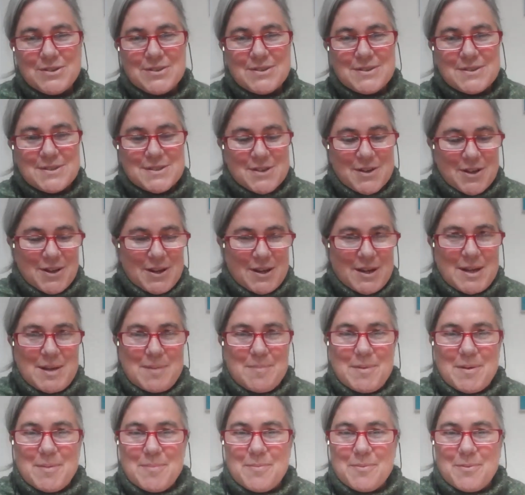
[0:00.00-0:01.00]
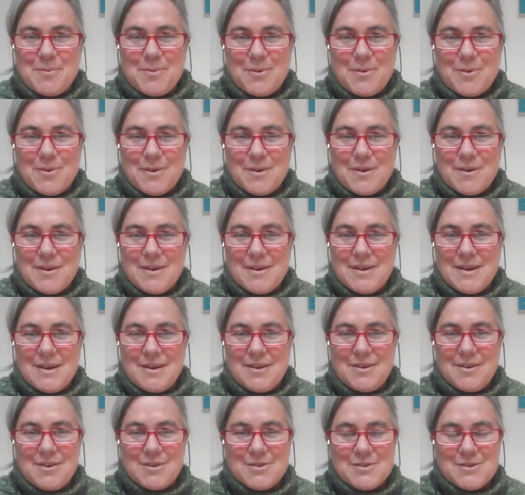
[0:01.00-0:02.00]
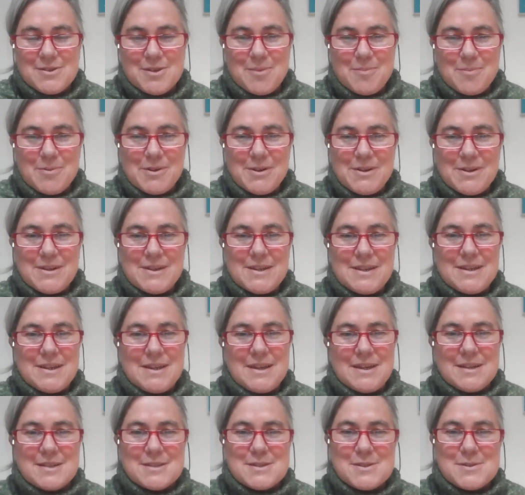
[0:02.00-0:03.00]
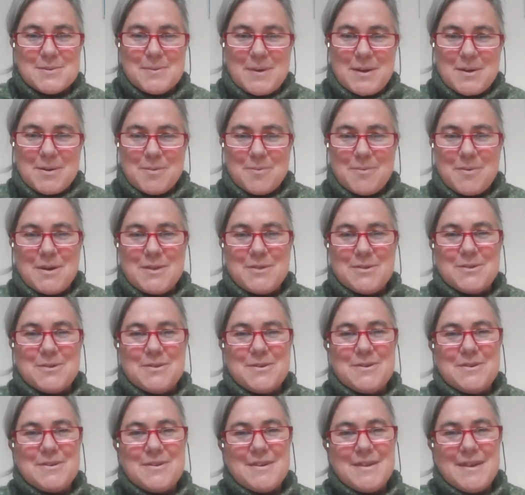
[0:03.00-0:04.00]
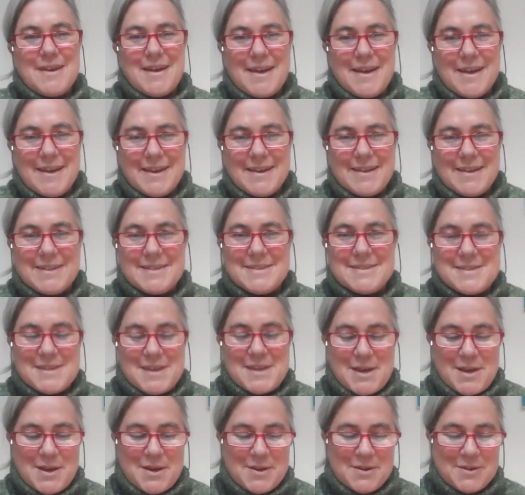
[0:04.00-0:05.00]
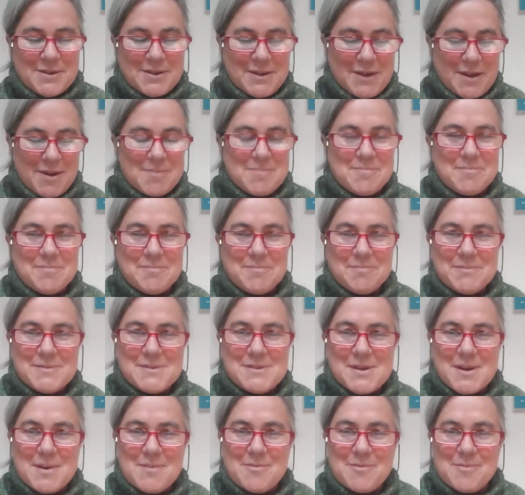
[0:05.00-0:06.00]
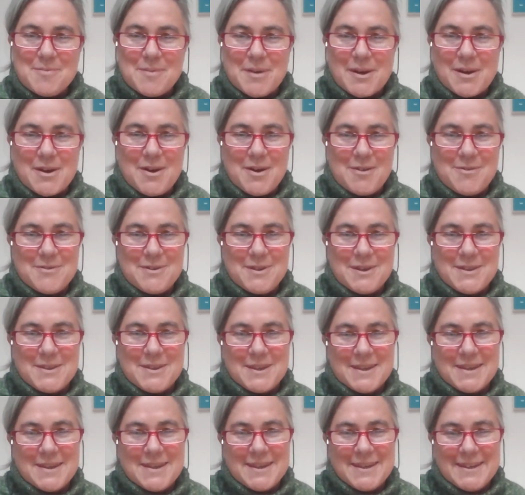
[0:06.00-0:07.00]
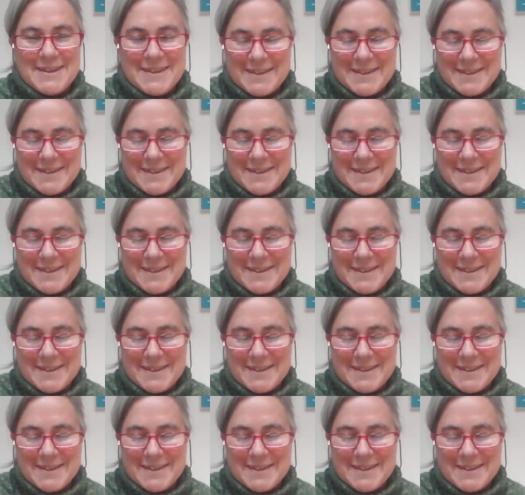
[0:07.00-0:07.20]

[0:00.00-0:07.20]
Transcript: It's got a little bit more autumnal, it's sweater weather, and it's time for my coffee, I think.